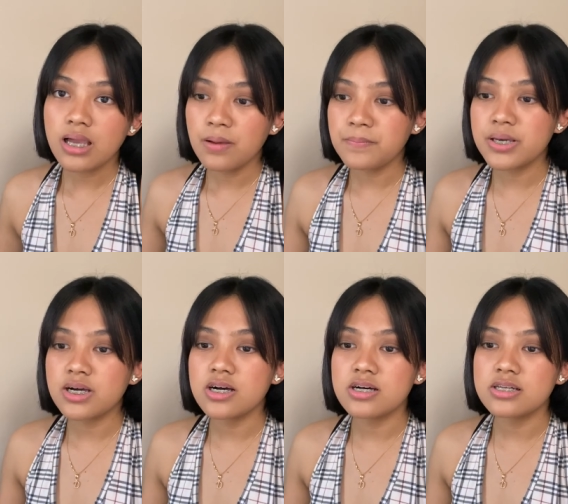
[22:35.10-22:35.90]

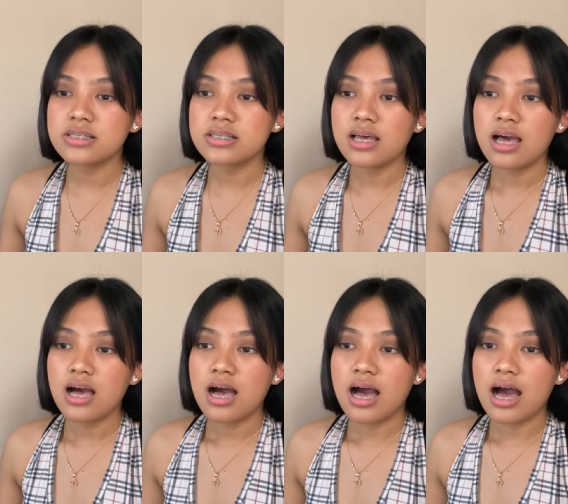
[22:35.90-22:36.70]
because
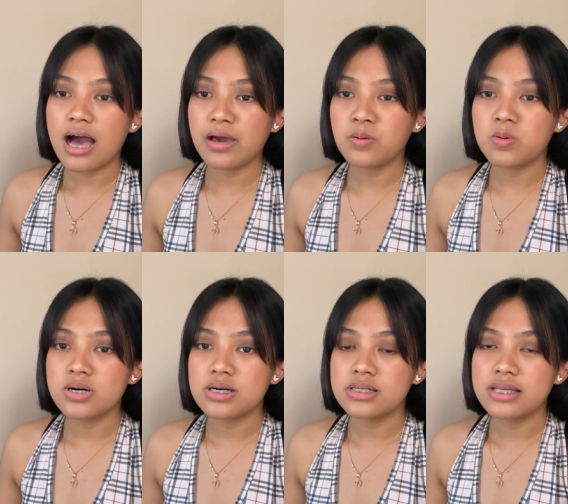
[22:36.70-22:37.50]
I
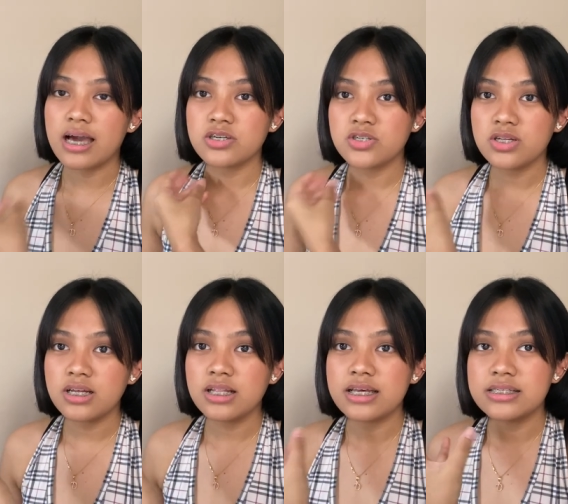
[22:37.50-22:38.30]
was
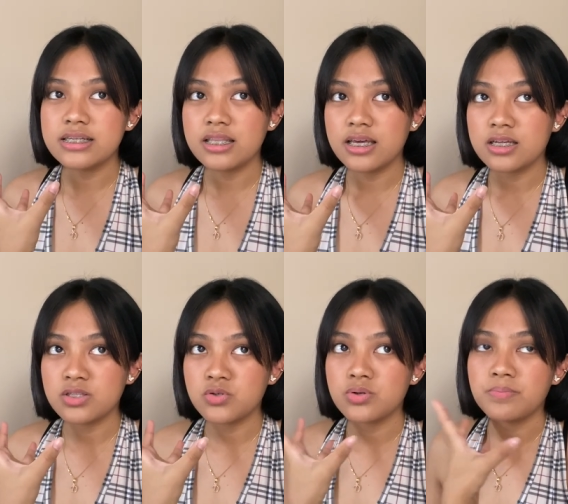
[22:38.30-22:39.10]
actually listening
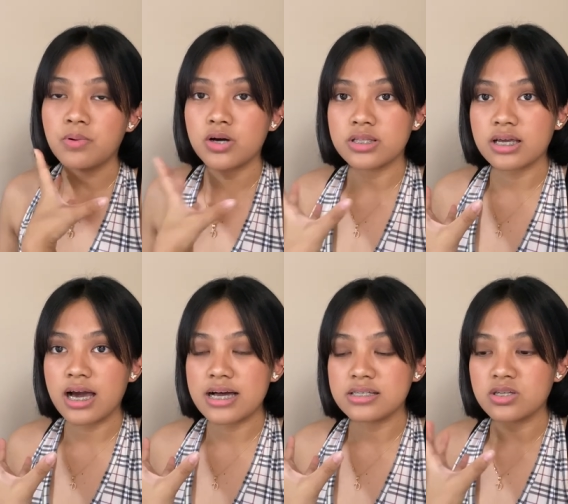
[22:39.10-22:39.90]
to a
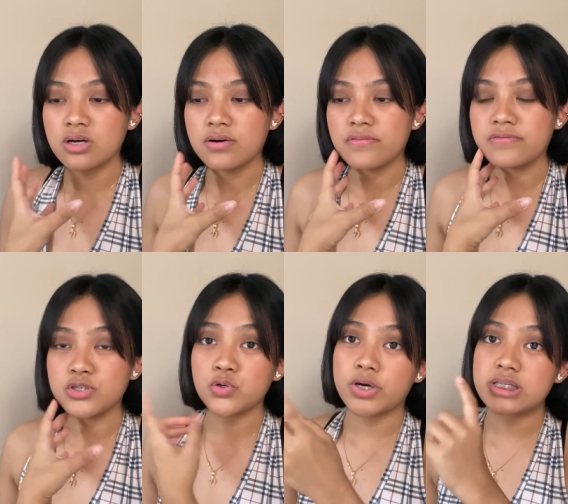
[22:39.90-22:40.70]
podcast of
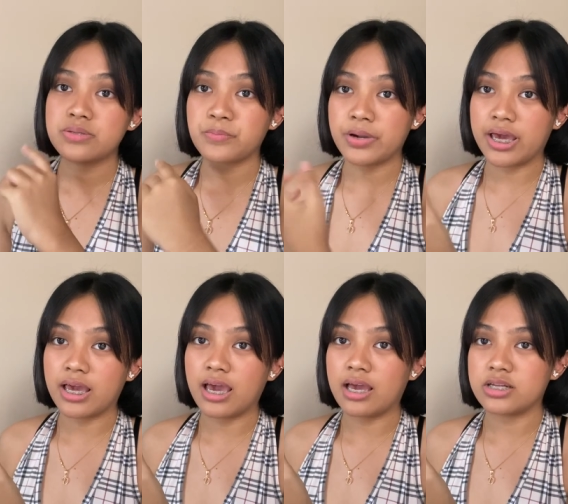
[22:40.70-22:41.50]
Joyce
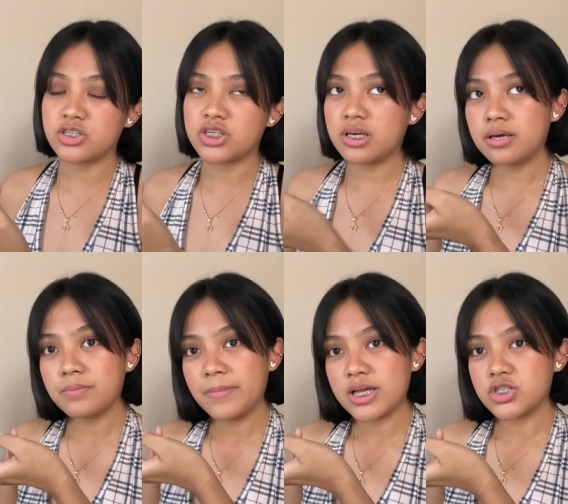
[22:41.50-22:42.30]
Spring, and she
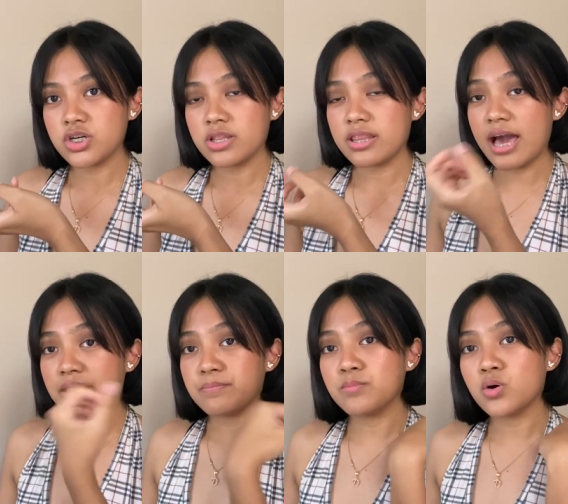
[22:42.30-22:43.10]
mentioned that
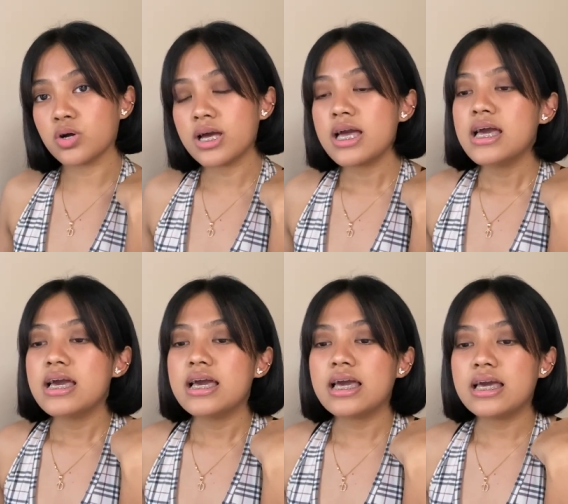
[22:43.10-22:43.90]
book
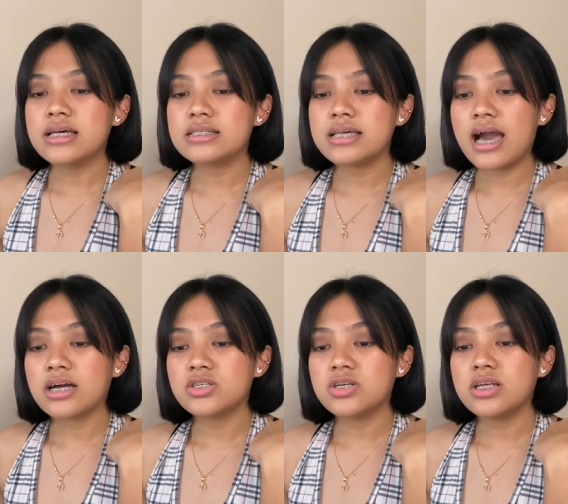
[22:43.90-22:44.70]
is
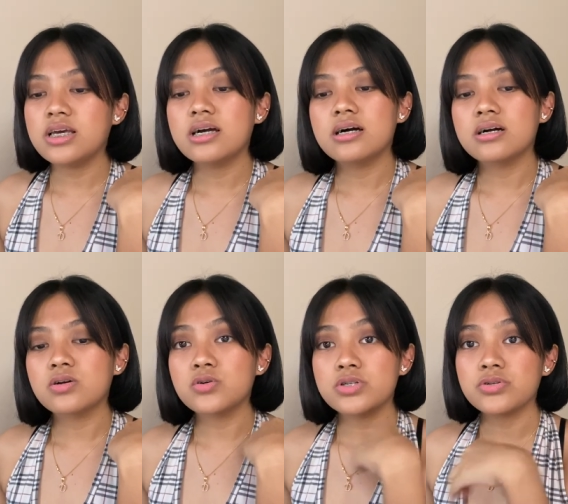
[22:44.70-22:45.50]
actually a
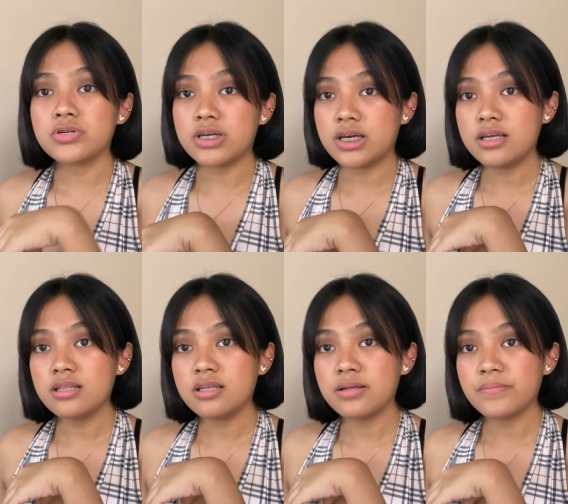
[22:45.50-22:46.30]
good read
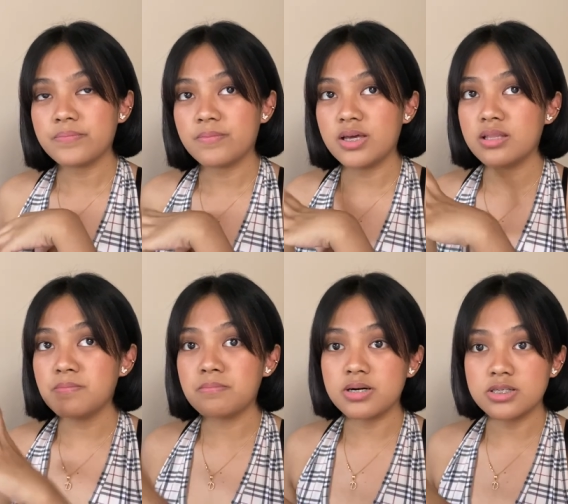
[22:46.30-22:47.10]
and a
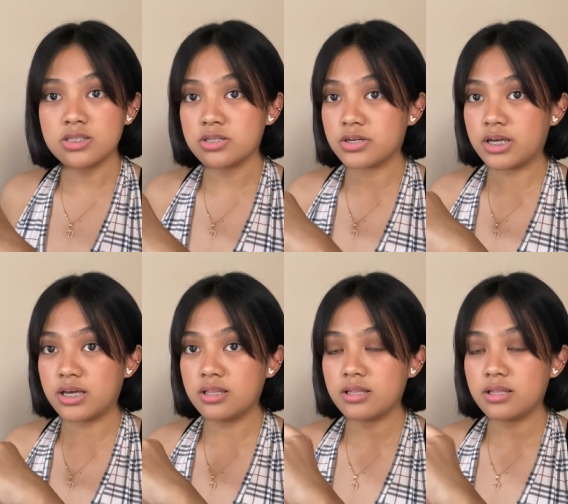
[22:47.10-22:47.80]
must read.